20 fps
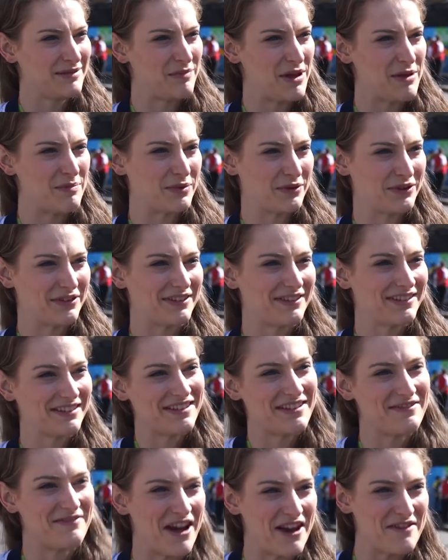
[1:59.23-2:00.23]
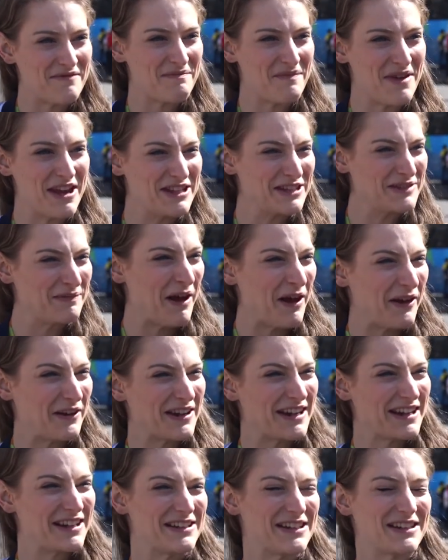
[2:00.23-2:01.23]
people find me
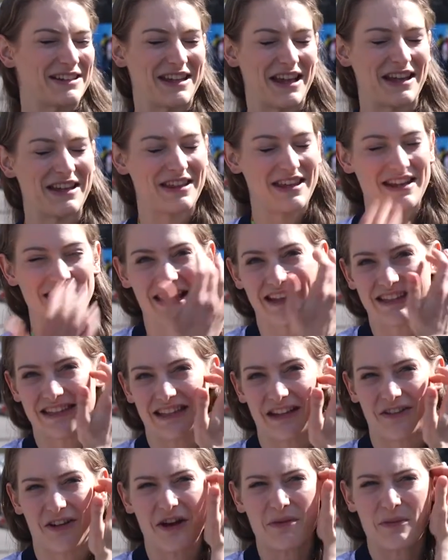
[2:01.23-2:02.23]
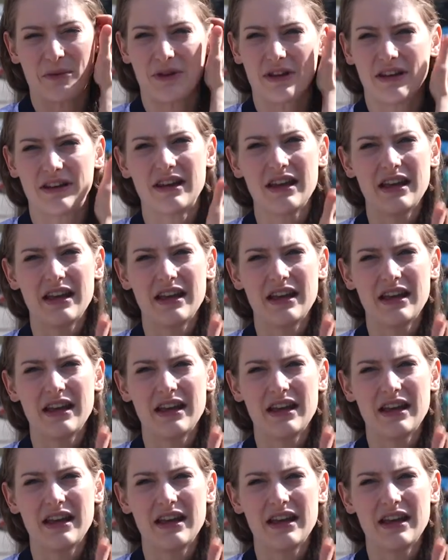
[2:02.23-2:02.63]
inspiring. I just think that's incredible.